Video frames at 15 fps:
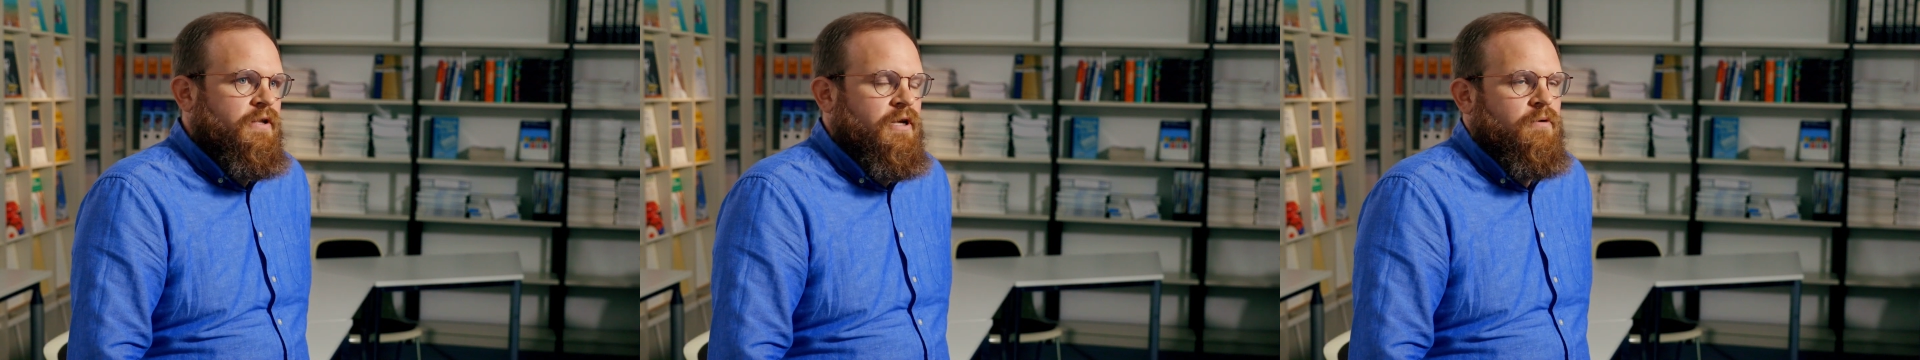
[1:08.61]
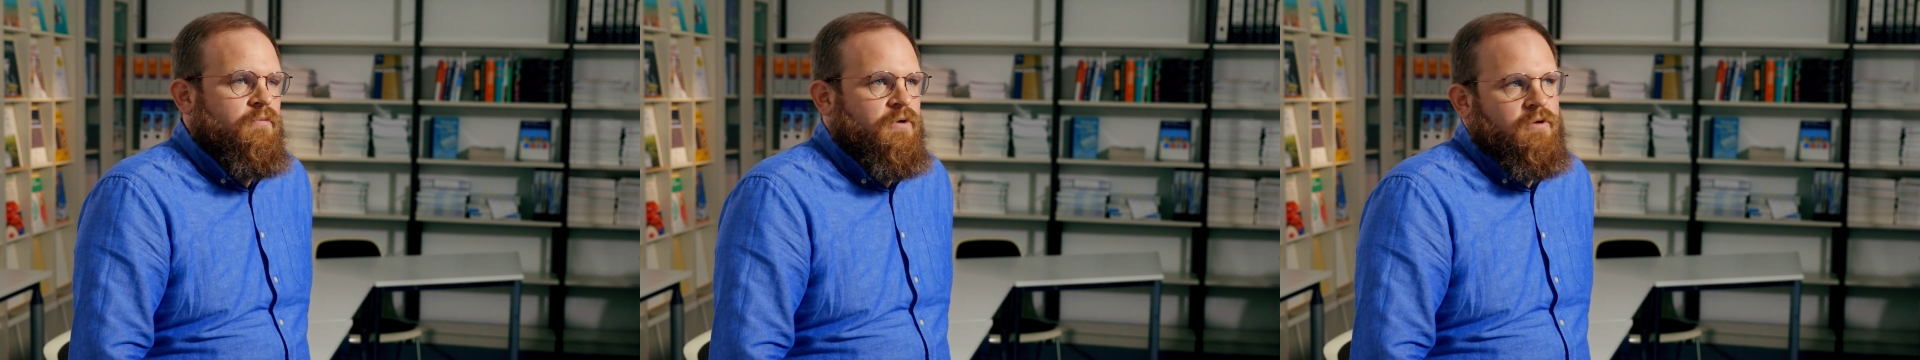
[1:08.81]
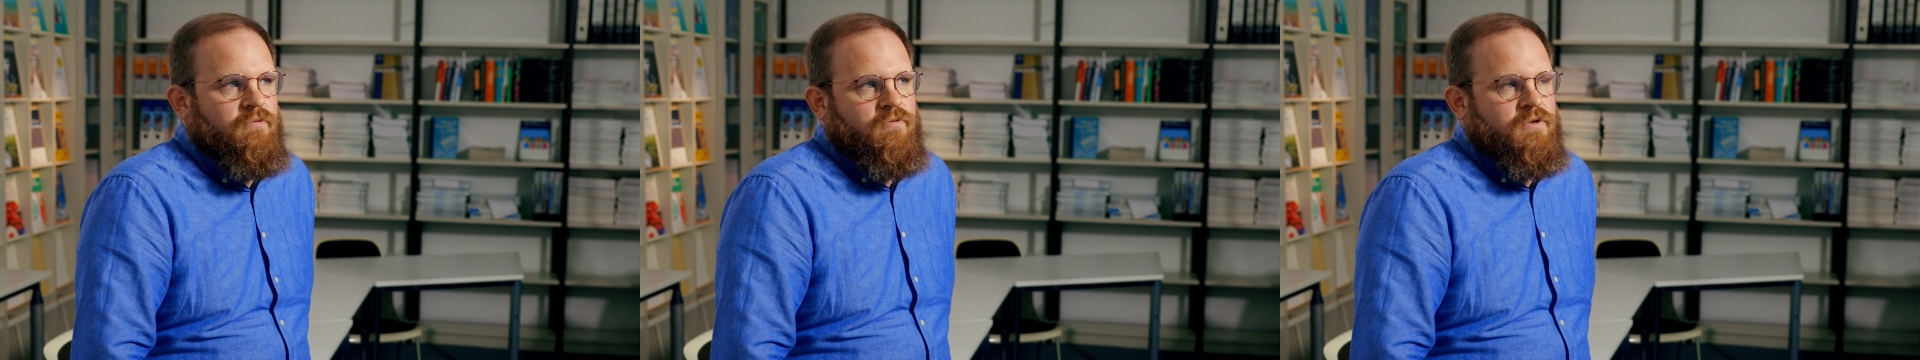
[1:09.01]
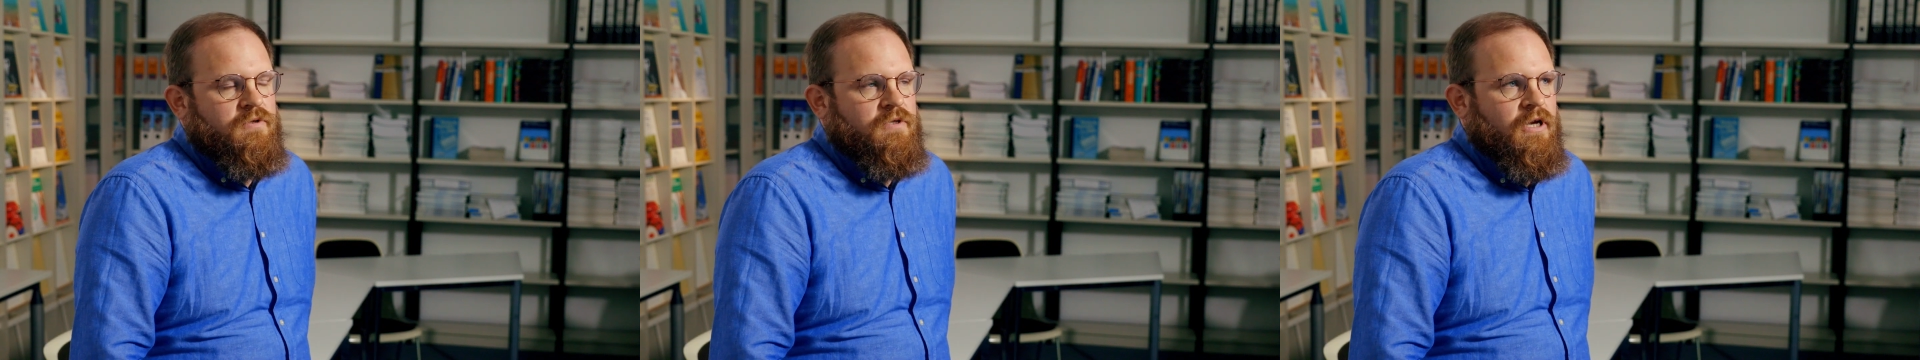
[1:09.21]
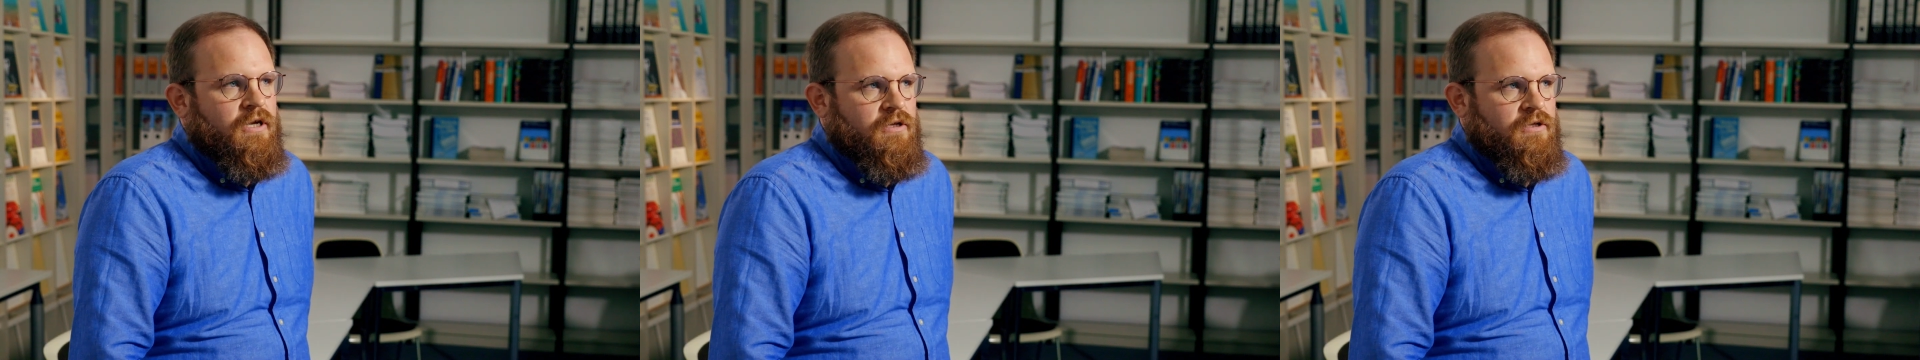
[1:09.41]
then we
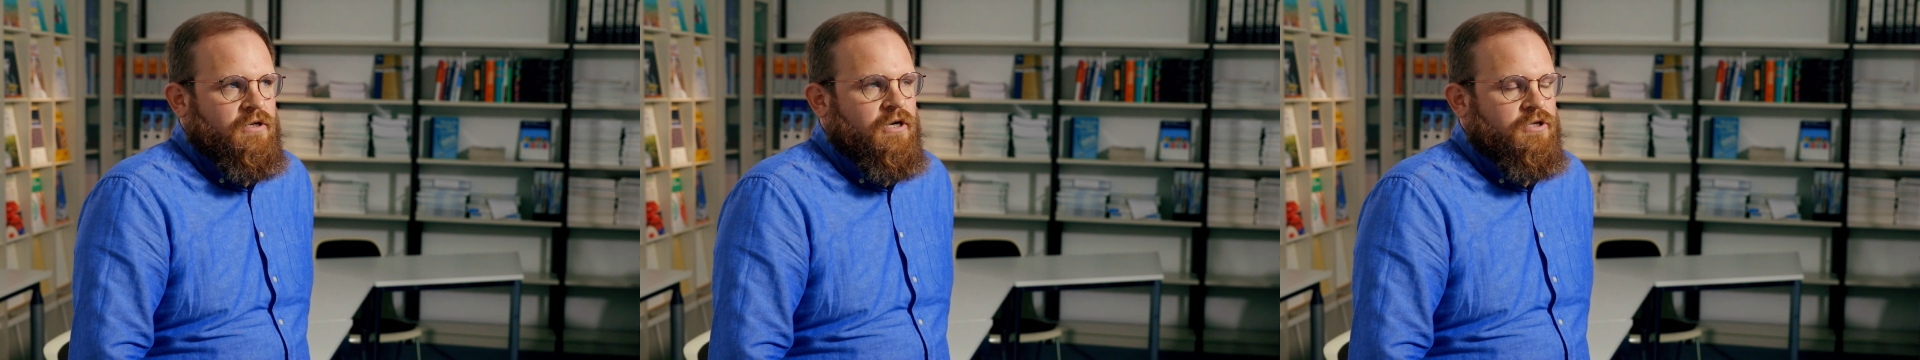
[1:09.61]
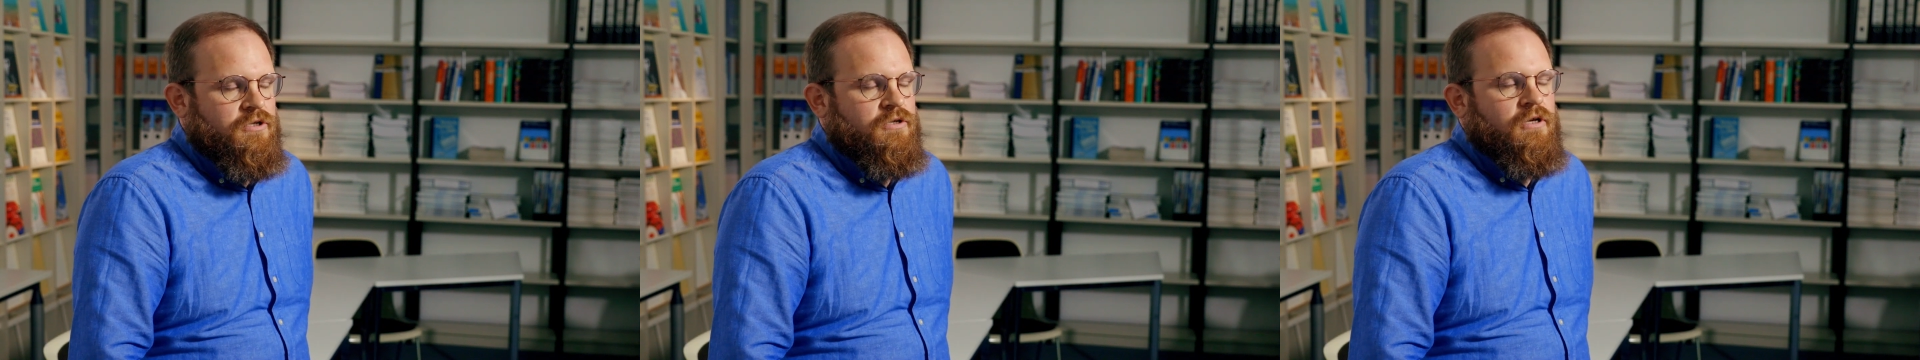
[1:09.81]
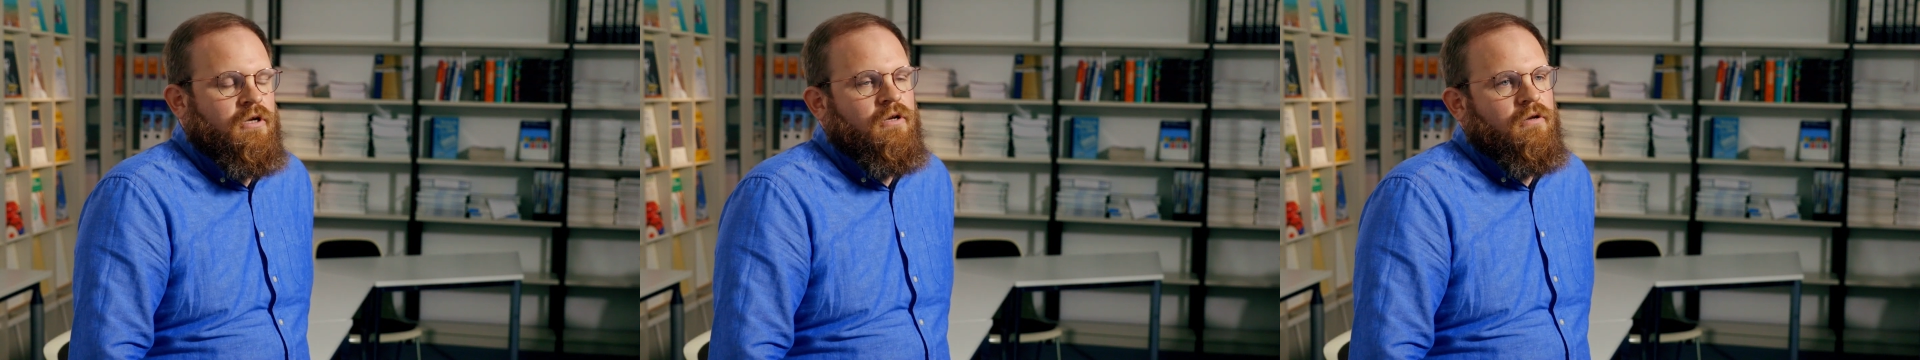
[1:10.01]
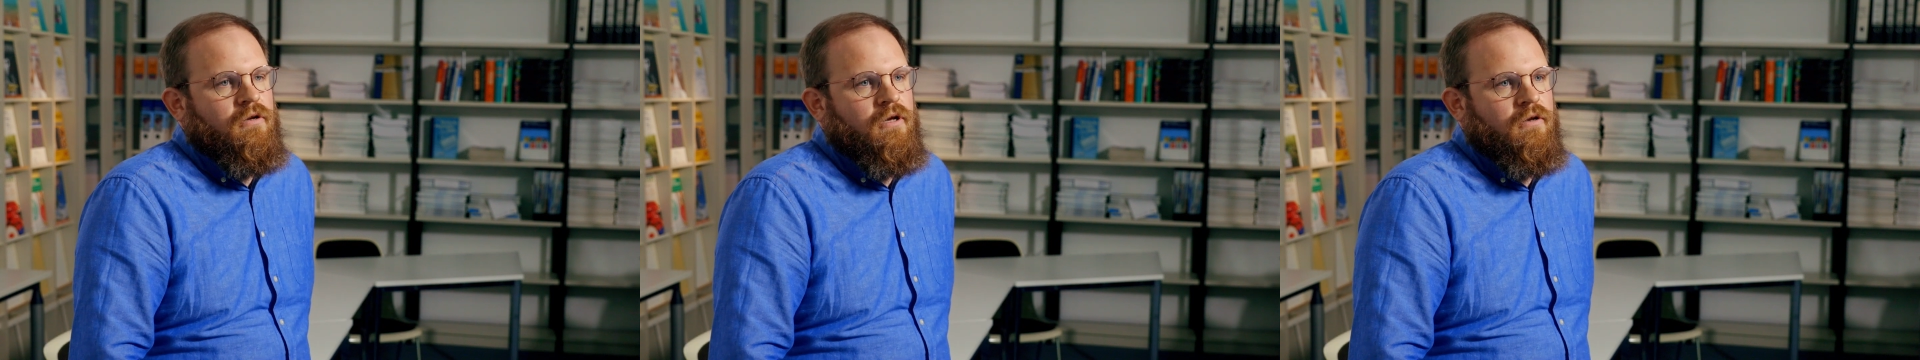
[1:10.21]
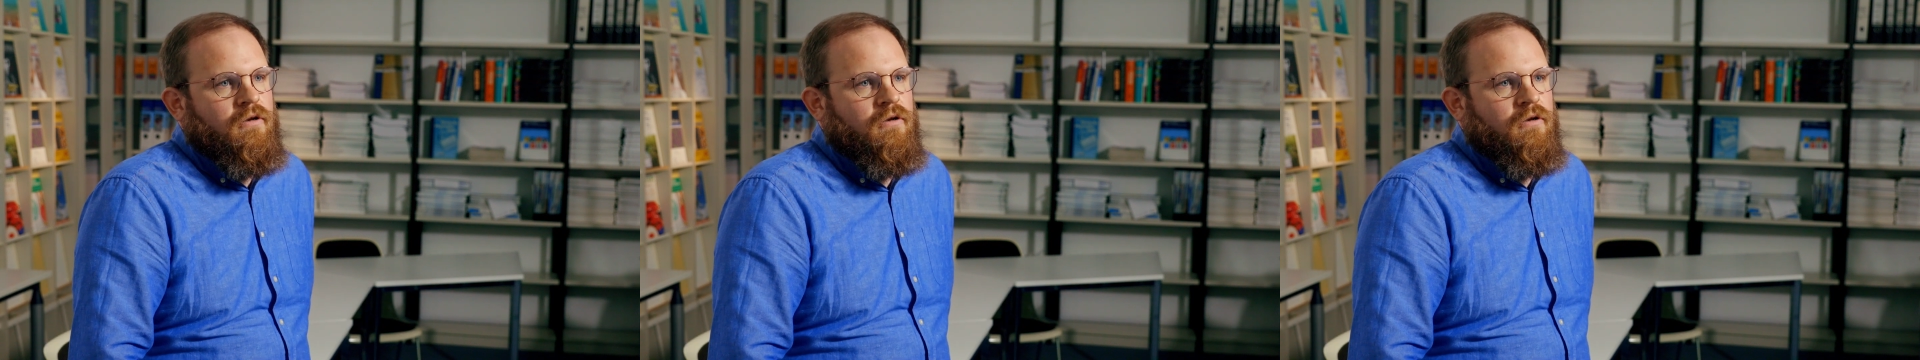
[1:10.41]
stayed in touch and